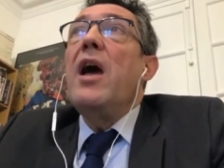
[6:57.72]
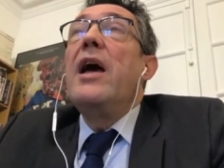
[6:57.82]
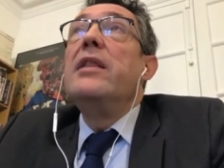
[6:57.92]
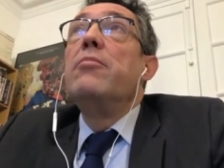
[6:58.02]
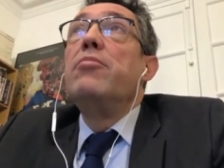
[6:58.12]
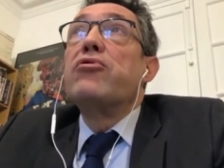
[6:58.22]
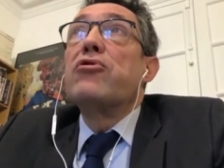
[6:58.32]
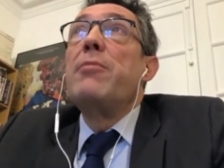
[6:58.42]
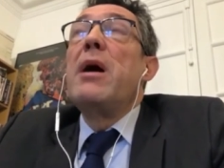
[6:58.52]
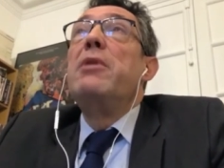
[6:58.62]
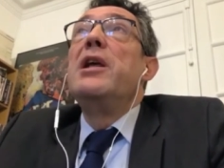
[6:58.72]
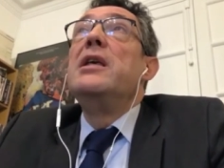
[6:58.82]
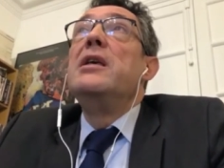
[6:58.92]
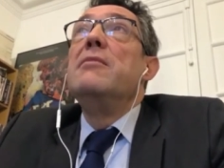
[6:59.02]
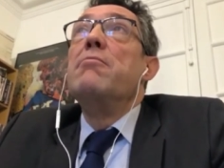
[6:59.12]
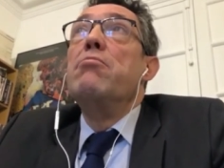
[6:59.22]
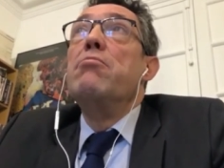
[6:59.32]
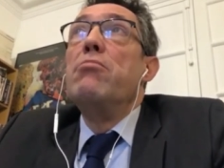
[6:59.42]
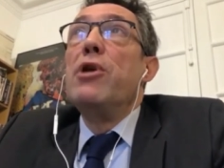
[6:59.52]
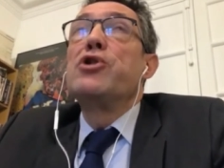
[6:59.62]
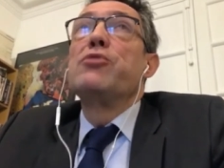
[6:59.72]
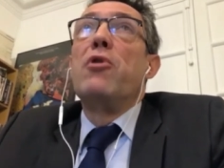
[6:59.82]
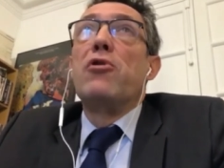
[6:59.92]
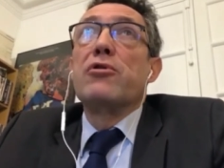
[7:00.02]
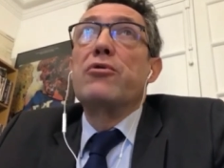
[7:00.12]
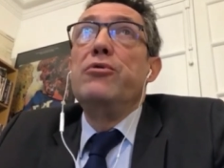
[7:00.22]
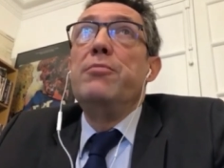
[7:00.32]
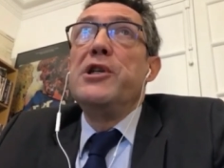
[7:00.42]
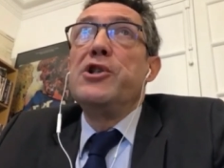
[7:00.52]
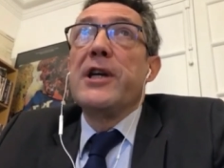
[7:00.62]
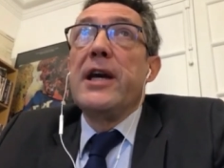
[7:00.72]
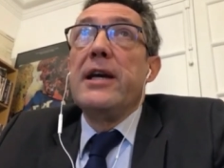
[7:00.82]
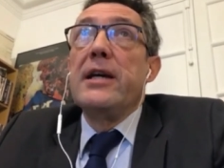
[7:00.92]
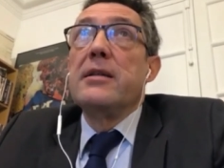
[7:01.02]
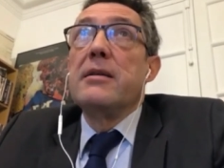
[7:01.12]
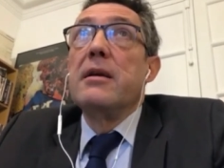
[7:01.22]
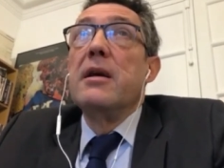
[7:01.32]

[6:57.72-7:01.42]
and probably much more could be shared,